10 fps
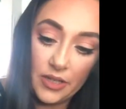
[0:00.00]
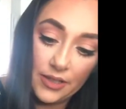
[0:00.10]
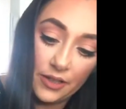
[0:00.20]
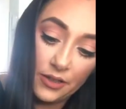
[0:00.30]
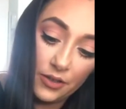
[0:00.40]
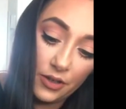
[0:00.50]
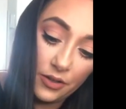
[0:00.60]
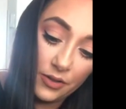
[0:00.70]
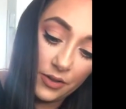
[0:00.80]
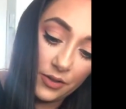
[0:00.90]

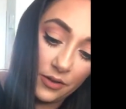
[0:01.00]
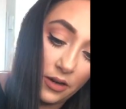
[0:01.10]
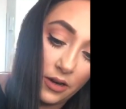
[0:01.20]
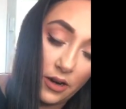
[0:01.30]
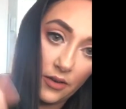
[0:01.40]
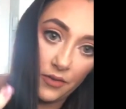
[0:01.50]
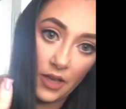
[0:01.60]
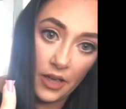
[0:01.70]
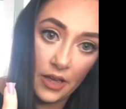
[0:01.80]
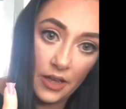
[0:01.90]
scissors, cut off the
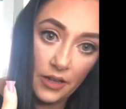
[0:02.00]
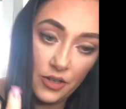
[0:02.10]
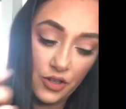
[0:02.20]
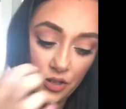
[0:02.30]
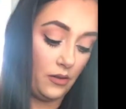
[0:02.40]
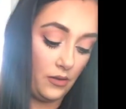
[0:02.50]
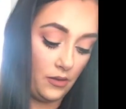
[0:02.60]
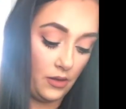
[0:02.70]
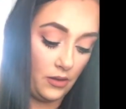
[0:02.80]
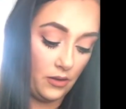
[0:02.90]
edge, and
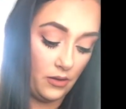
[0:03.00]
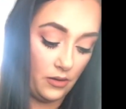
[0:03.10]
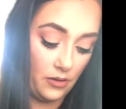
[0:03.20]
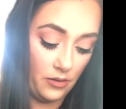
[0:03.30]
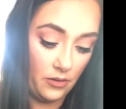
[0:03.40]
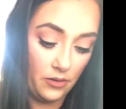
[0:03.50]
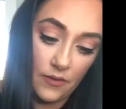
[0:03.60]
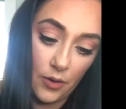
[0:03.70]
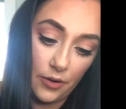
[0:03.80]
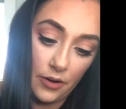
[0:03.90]
then
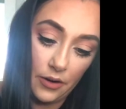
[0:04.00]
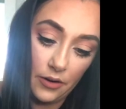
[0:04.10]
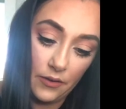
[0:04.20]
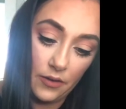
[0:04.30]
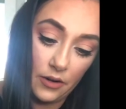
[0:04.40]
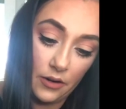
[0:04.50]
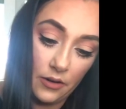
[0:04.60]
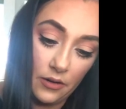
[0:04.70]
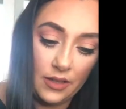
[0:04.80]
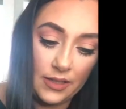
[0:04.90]
fold it over.
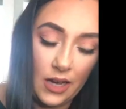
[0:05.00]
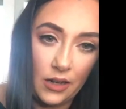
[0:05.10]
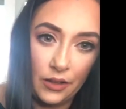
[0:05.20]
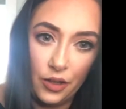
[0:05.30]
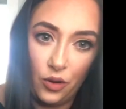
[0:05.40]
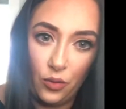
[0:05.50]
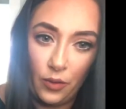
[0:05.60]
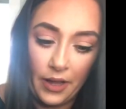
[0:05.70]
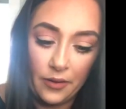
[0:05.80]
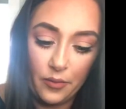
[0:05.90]
It's got a little
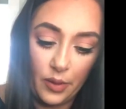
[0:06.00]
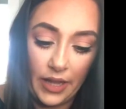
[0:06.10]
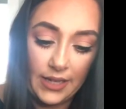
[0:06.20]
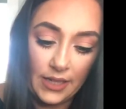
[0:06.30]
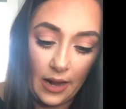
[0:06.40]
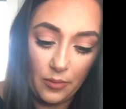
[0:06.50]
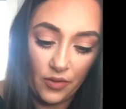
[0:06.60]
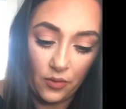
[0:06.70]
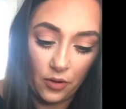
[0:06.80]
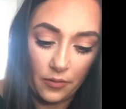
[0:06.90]
like playtime
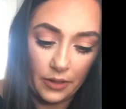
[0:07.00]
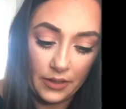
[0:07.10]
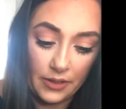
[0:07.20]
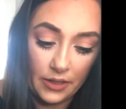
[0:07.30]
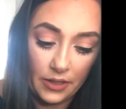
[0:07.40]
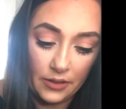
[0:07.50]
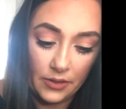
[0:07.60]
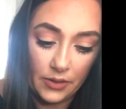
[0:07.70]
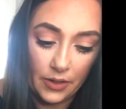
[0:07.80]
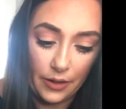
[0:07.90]
before it really sets.
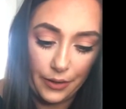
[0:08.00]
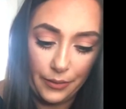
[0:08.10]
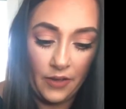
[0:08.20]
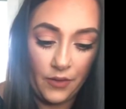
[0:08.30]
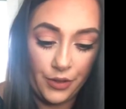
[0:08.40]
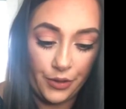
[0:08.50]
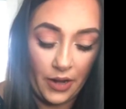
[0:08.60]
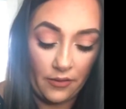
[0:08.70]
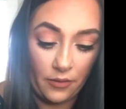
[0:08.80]
So if you do have a